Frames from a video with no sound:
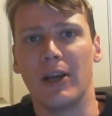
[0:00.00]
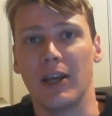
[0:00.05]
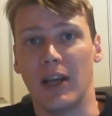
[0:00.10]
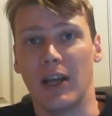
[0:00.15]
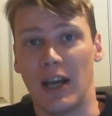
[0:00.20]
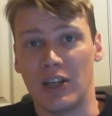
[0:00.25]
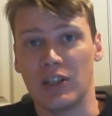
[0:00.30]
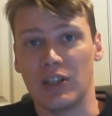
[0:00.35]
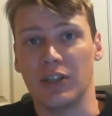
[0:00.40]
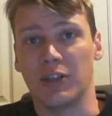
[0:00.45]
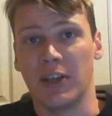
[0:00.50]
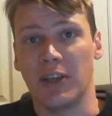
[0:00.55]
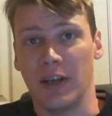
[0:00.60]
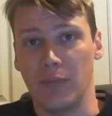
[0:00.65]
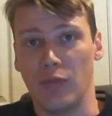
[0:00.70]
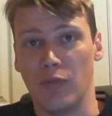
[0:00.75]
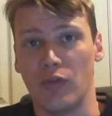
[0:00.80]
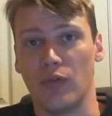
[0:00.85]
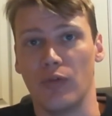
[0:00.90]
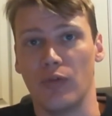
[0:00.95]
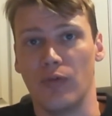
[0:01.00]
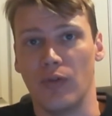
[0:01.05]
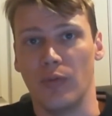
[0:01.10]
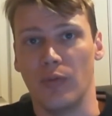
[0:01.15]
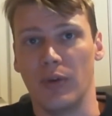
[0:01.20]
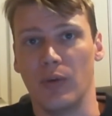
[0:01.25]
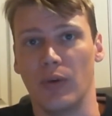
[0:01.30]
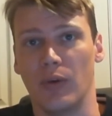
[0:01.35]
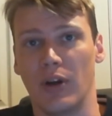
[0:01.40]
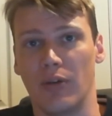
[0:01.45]
it actually came through for
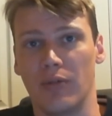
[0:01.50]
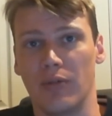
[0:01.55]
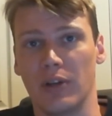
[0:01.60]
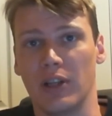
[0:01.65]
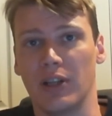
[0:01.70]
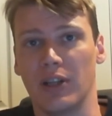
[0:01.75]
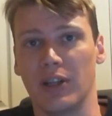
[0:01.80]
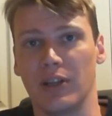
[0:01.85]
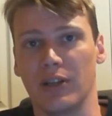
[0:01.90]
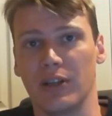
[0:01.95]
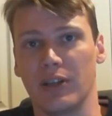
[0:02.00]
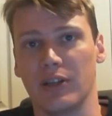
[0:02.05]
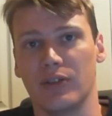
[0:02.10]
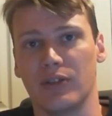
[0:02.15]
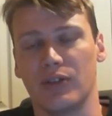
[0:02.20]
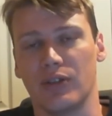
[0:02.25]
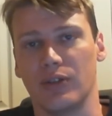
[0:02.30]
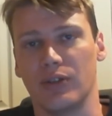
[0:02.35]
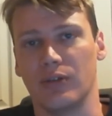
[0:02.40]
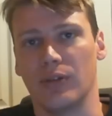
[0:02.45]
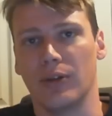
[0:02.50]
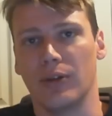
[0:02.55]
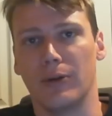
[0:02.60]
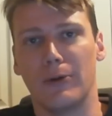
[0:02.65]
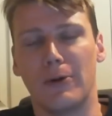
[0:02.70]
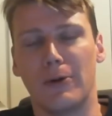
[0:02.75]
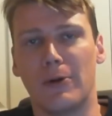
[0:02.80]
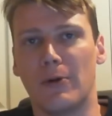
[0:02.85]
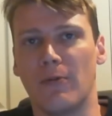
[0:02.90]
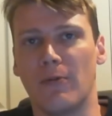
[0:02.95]
me when I really needed it, so
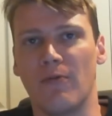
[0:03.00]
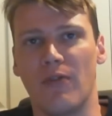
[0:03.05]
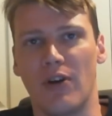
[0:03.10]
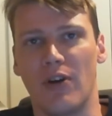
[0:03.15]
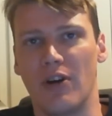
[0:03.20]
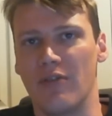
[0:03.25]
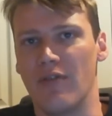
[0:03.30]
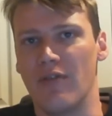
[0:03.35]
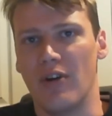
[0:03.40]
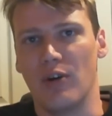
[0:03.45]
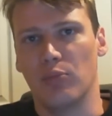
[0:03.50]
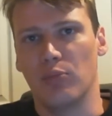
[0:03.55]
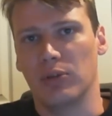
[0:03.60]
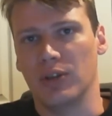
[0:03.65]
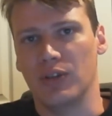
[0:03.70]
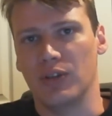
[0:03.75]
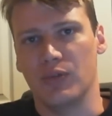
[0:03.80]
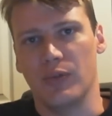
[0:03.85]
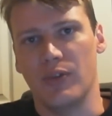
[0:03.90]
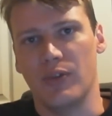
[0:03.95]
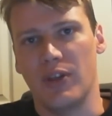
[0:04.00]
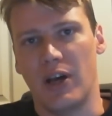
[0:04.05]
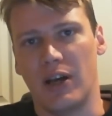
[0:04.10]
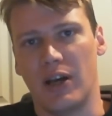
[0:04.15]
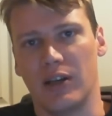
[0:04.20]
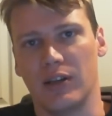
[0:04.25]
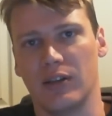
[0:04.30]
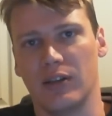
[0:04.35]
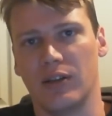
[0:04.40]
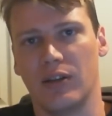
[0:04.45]
very pleased with
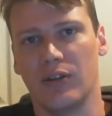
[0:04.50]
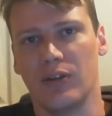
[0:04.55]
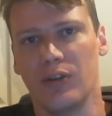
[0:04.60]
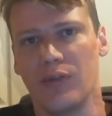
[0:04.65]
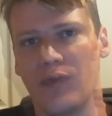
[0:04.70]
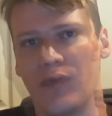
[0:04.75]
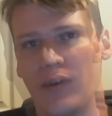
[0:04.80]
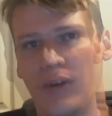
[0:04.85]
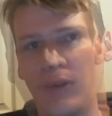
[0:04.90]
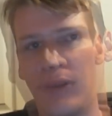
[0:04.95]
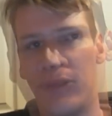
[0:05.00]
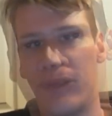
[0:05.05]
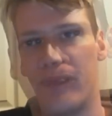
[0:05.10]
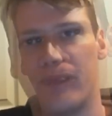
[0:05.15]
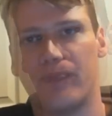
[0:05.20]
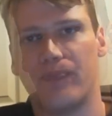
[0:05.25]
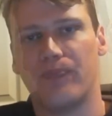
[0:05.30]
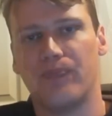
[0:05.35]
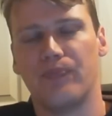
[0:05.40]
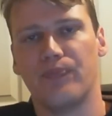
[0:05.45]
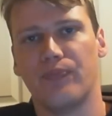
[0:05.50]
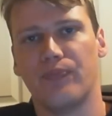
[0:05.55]
that. Very pleased.